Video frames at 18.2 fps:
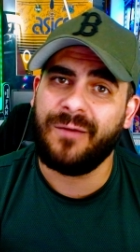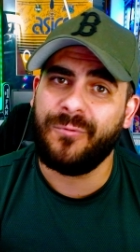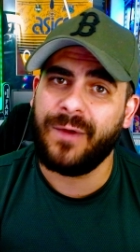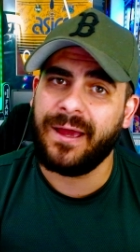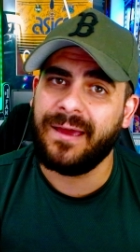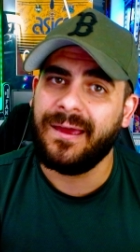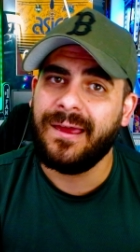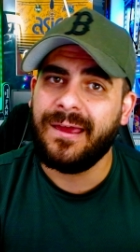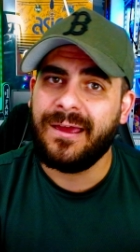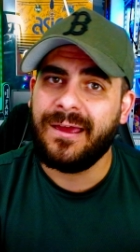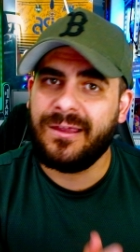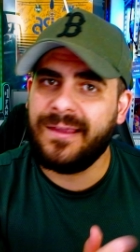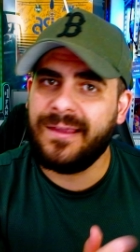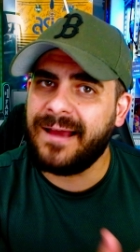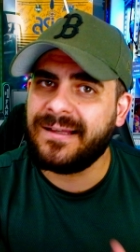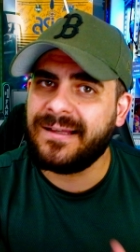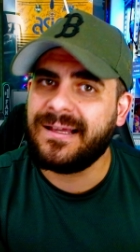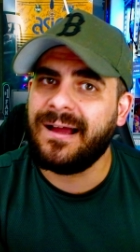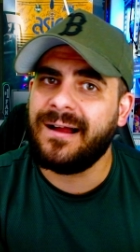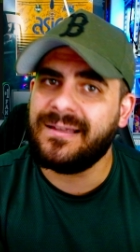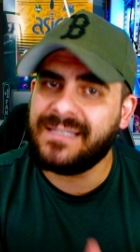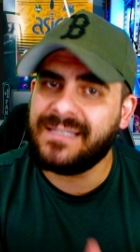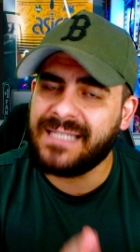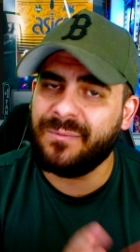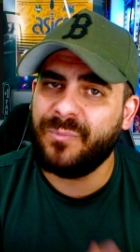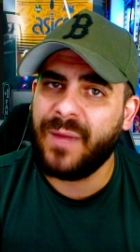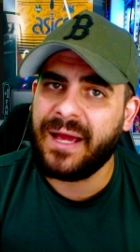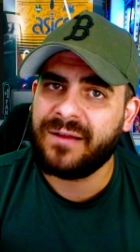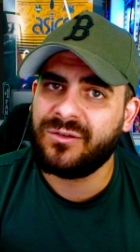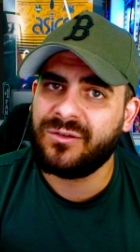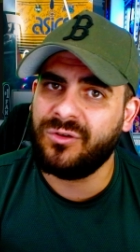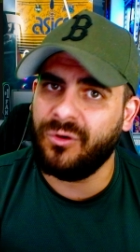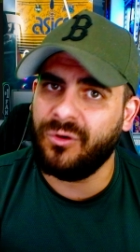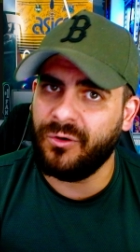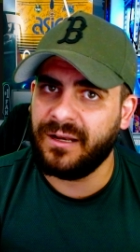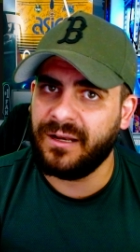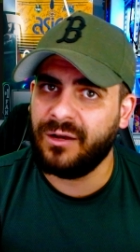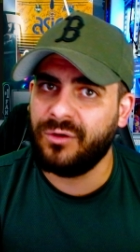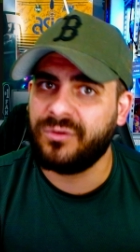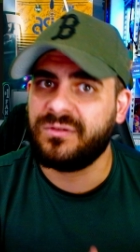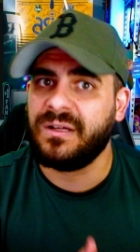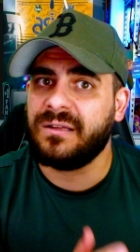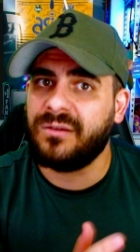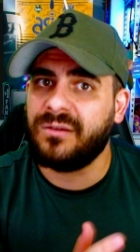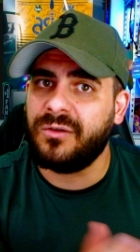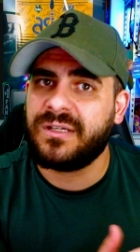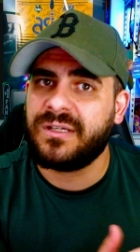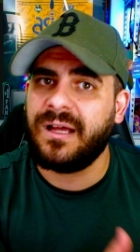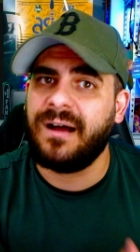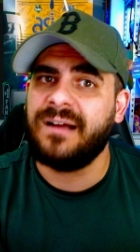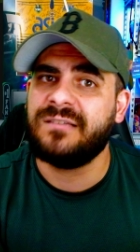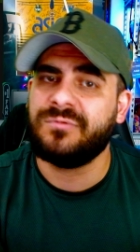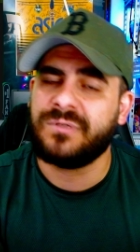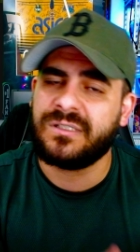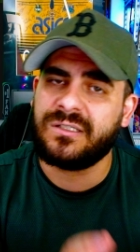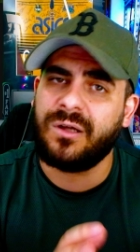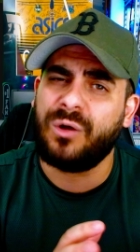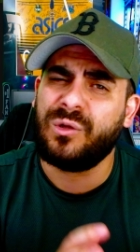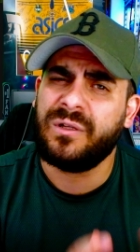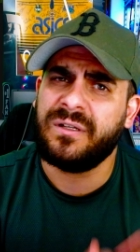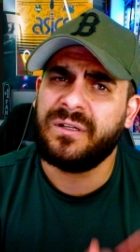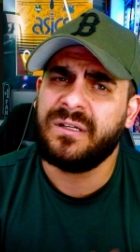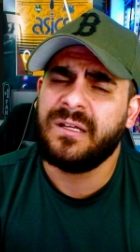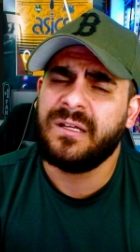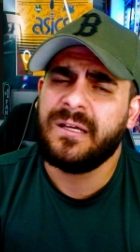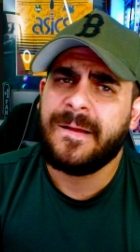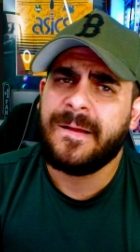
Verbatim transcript: Where you had cards get backdoored, and it looks like those cards were stolen